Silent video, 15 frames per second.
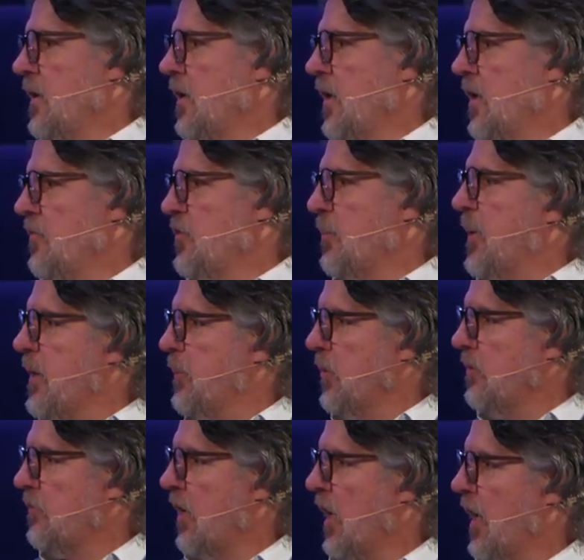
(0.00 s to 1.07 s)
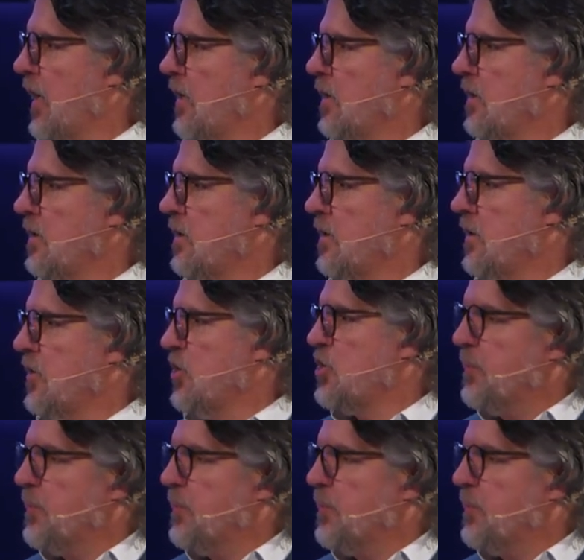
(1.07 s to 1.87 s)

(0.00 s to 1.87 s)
of the people of God, the